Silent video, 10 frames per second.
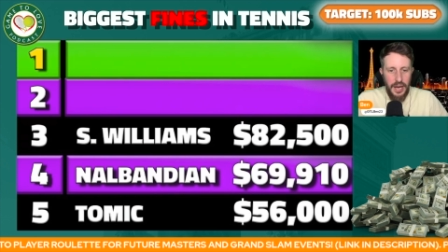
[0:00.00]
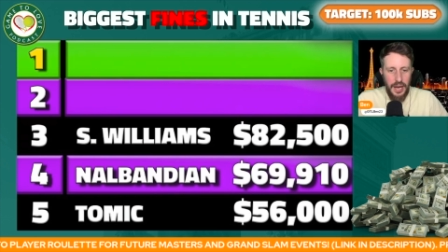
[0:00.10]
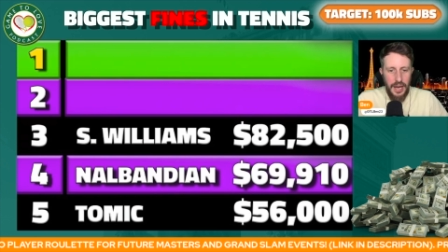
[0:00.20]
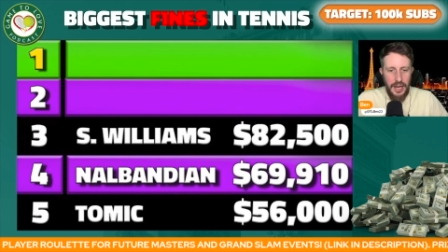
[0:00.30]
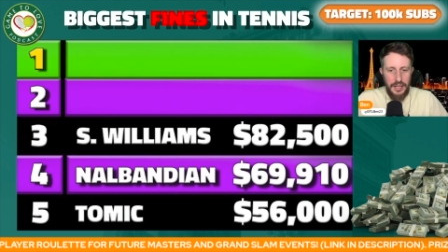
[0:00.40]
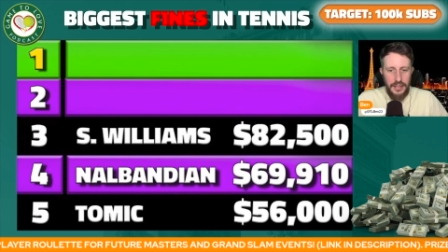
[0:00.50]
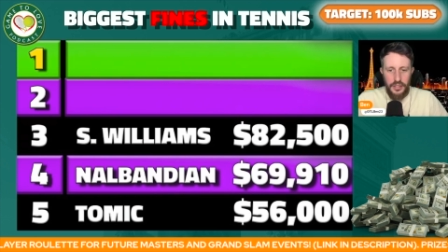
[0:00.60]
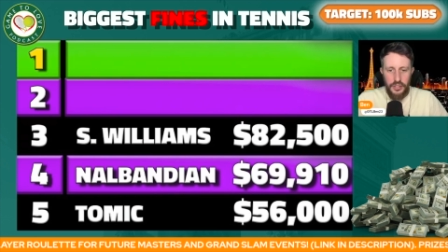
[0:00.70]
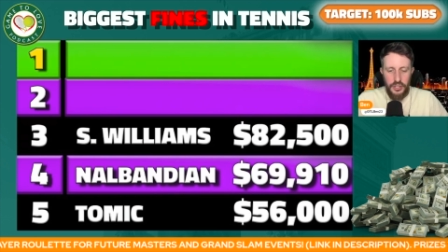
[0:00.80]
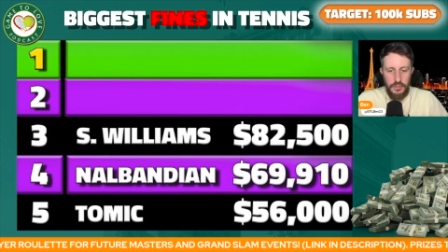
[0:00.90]
And
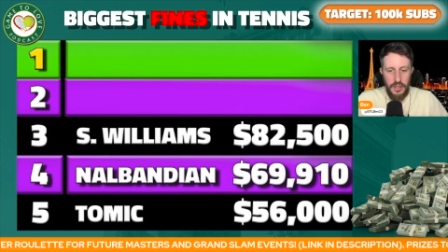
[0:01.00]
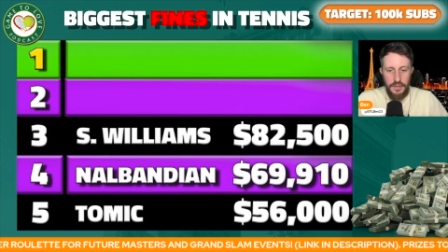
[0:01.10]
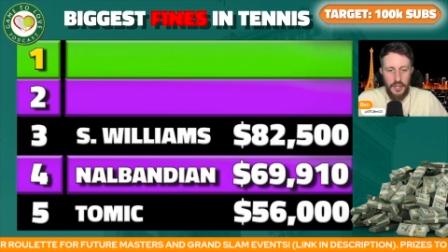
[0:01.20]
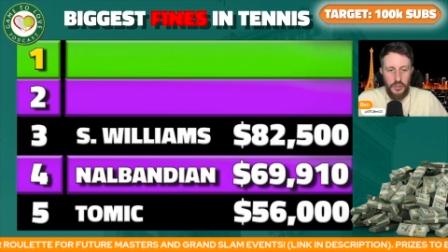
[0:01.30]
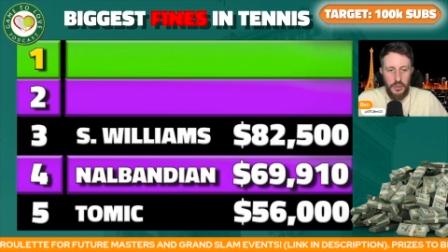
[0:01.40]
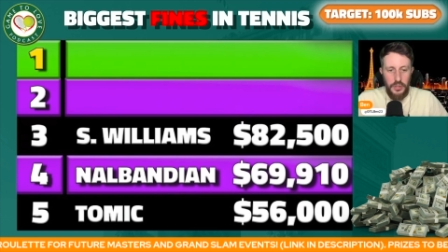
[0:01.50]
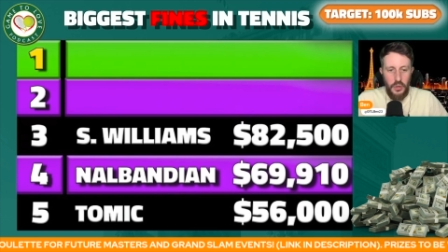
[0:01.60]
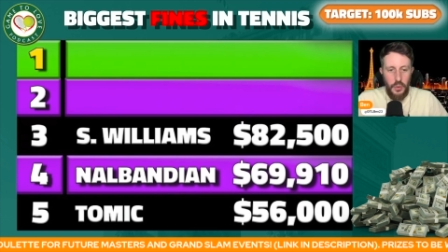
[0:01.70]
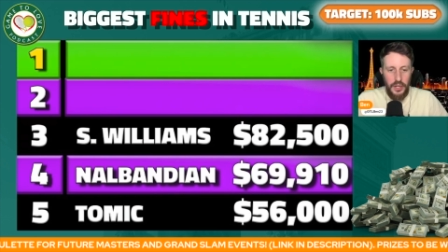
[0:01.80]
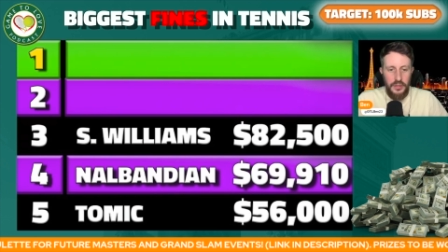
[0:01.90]
even though she was
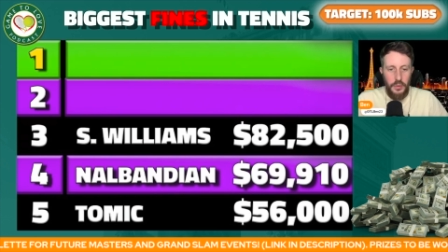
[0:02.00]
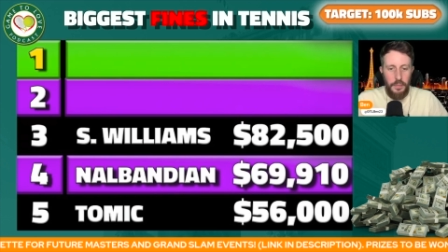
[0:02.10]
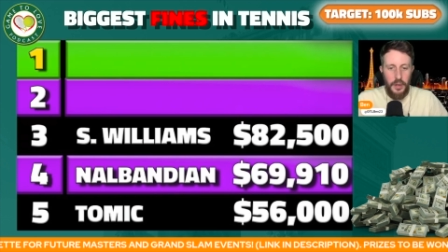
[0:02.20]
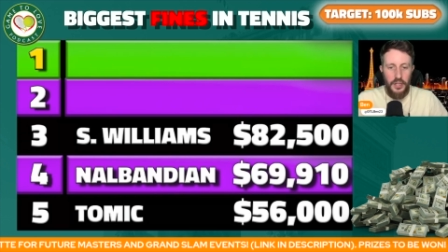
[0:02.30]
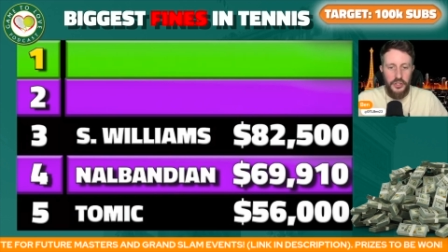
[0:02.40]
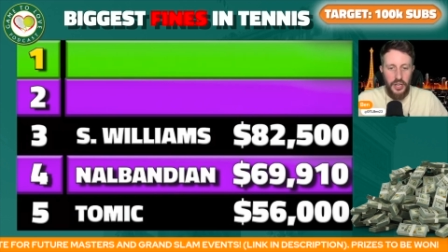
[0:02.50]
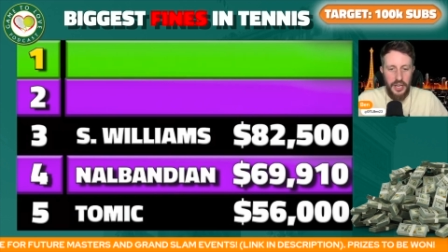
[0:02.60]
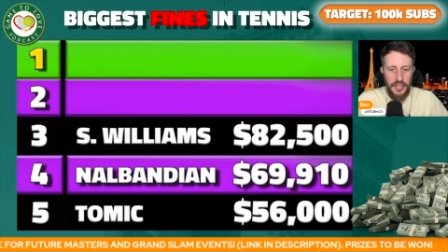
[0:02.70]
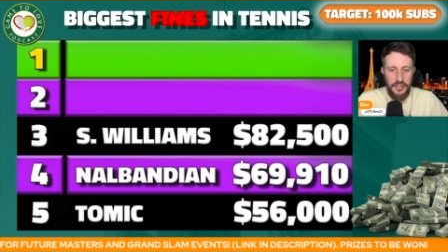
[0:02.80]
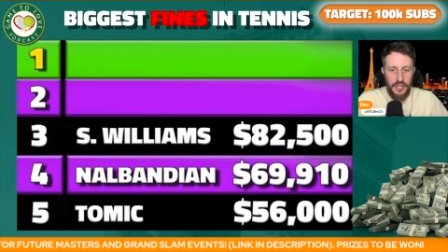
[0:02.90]
quick to
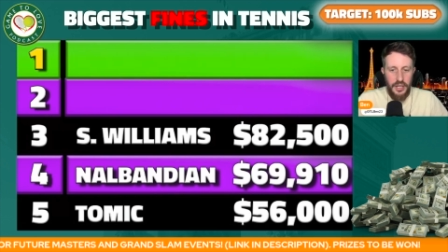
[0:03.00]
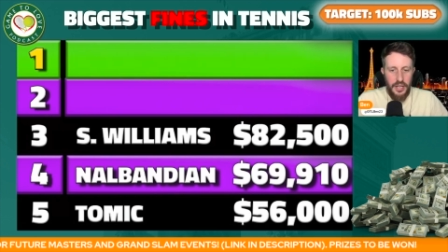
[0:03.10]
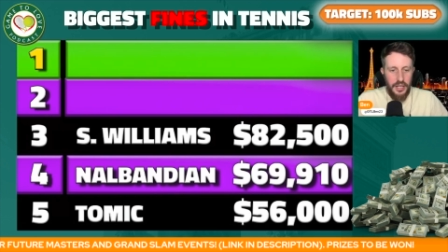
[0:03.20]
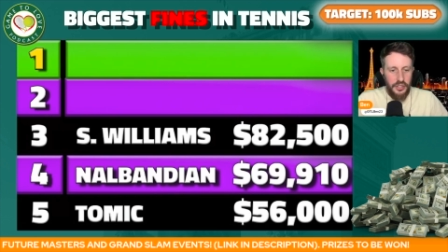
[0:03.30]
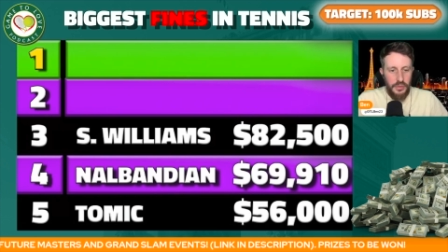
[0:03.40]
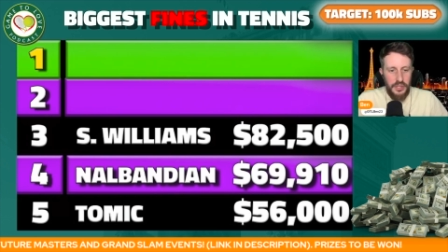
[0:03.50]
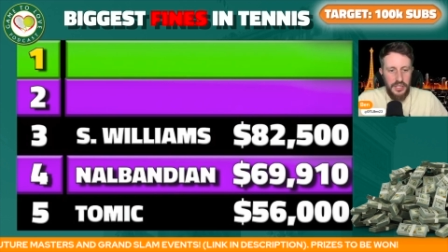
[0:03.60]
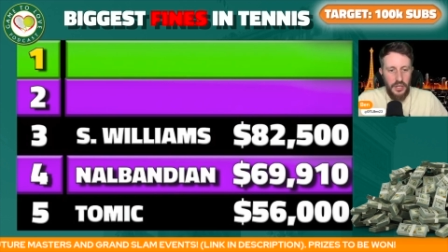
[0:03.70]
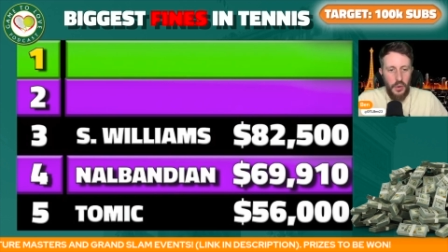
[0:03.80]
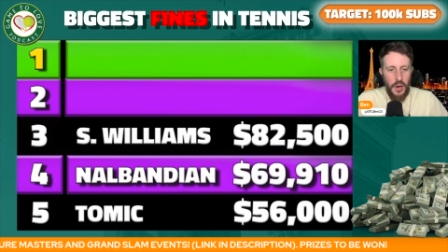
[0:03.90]
apologize, she was
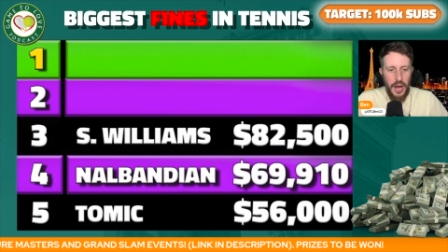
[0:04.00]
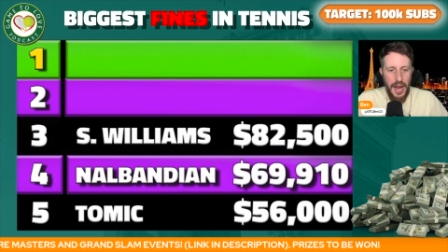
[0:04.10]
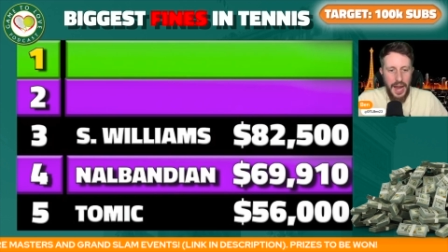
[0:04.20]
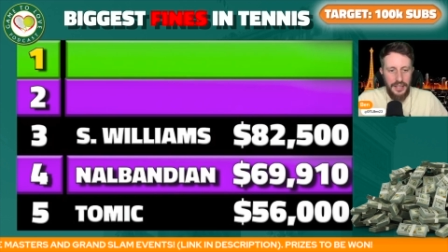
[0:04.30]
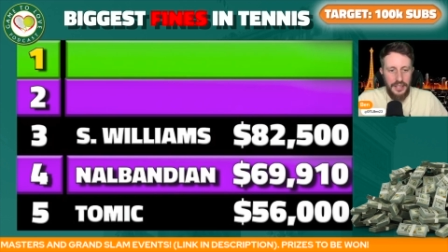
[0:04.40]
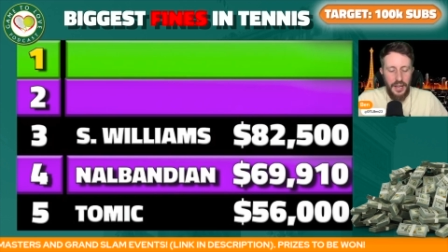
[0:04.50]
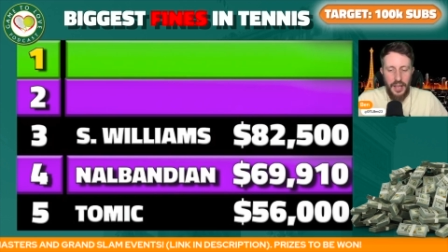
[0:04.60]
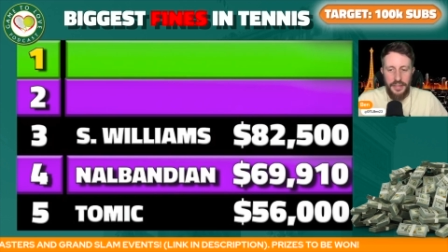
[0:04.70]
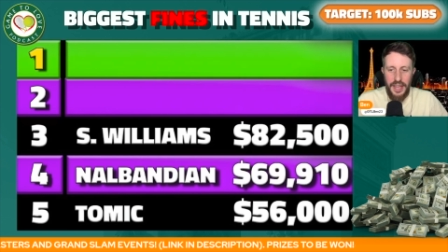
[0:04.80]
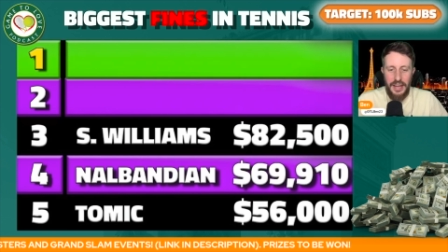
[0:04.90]
still handed
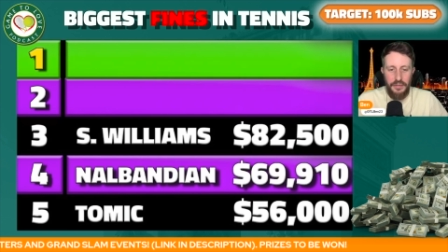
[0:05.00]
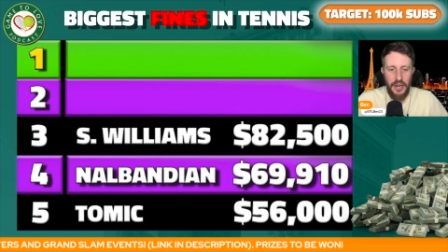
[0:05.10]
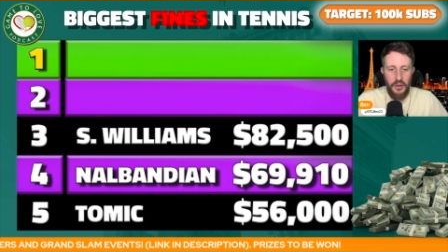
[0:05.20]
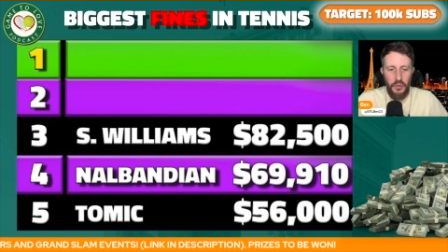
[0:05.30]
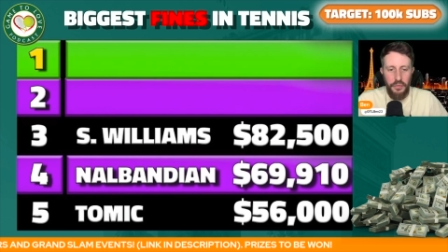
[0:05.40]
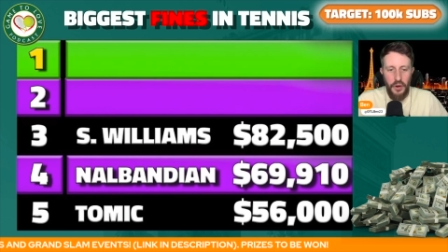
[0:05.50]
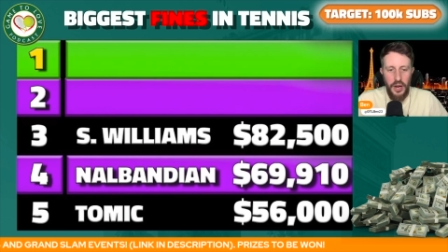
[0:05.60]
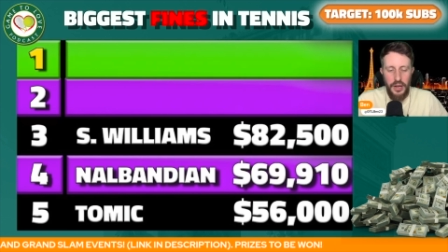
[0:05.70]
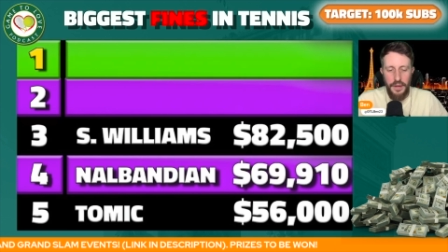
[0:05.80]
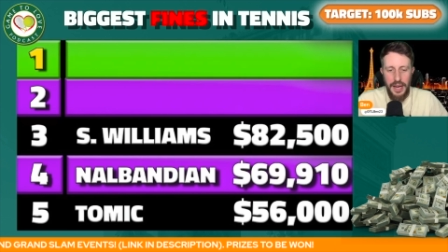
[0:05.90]
a then record
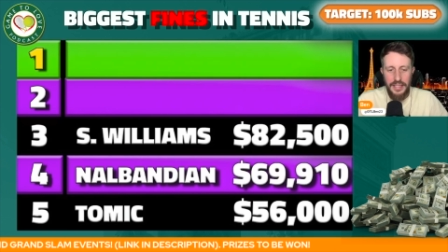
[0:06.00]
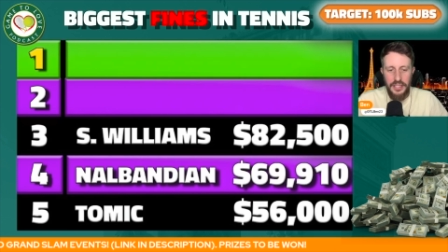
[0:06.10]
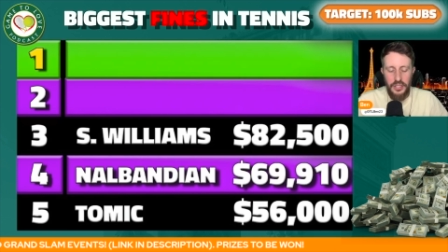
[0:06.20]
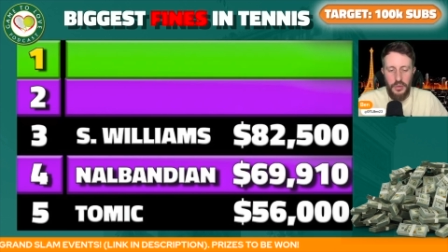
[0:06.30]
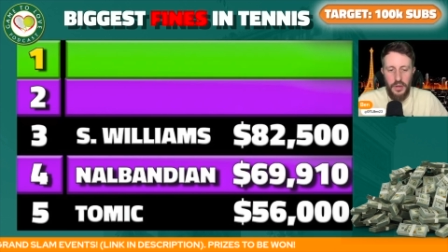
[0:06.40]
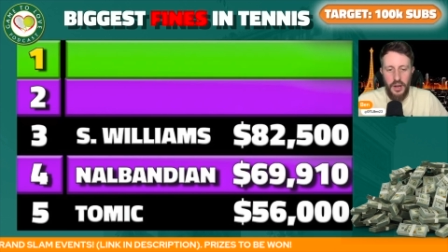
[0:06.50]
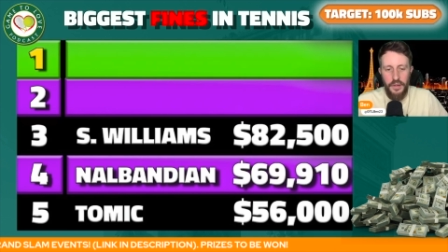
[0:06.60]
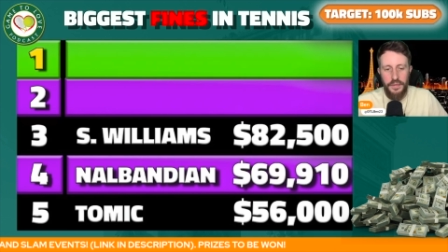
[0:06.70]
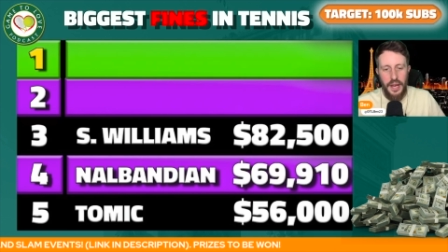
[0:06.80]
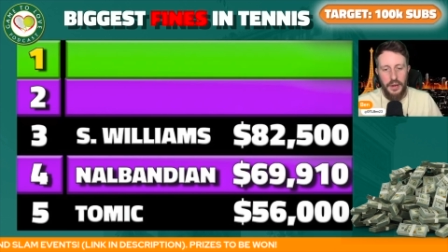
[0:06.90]
fine of
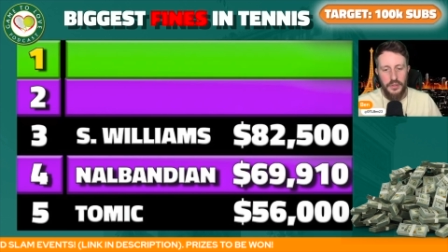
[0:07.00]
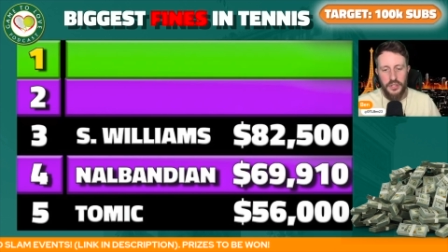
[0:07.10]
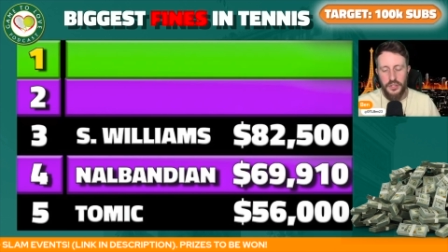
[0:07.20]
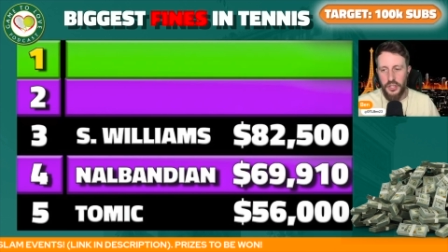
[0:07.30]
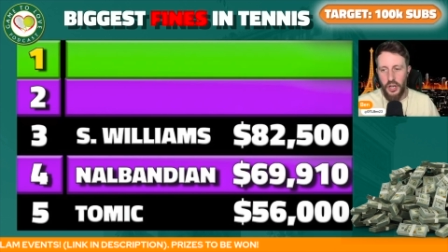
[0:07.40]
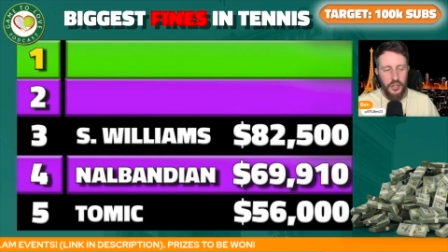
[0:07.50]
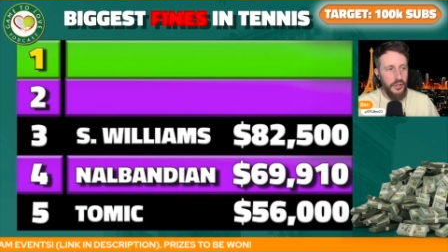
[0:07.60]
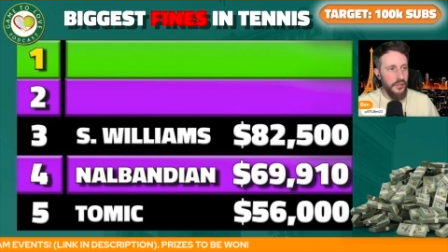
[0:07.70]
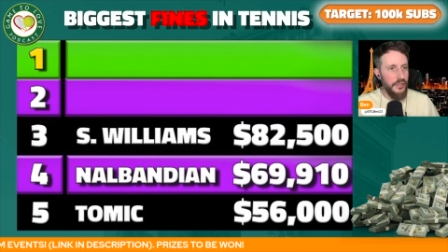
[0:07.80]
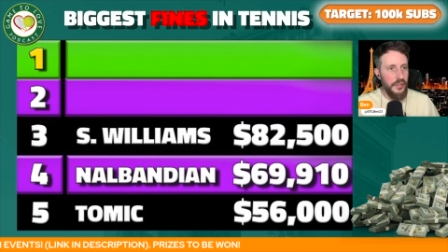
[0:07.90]

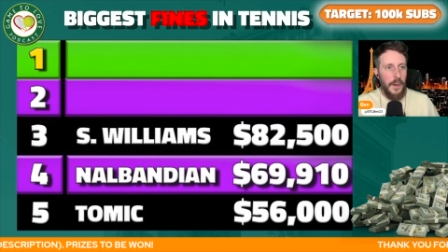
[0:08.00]
$82,500.